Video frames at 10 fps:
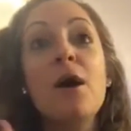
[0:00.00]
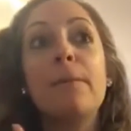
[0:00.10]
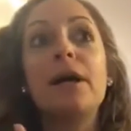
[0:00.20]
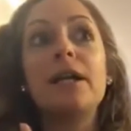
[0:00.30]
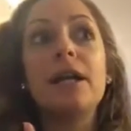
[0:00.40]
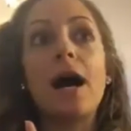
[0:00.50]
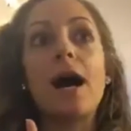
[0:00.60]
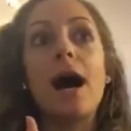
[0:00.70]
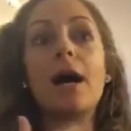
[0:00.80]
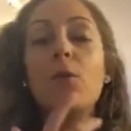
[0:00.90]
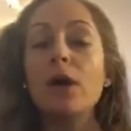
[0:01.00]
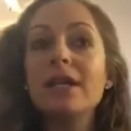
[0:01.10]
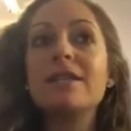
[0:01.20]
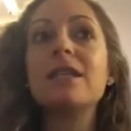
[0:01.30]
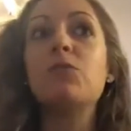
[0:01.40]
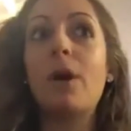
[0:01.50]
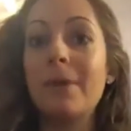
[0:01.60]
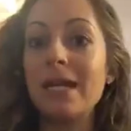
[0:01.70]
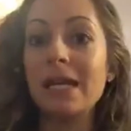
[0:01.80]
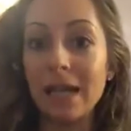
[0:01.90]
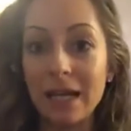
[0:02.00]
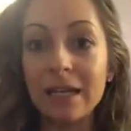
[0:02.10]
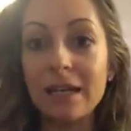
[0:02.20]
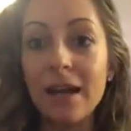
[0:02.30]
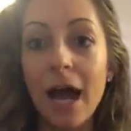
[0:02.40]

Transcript: But I want to see women ignited.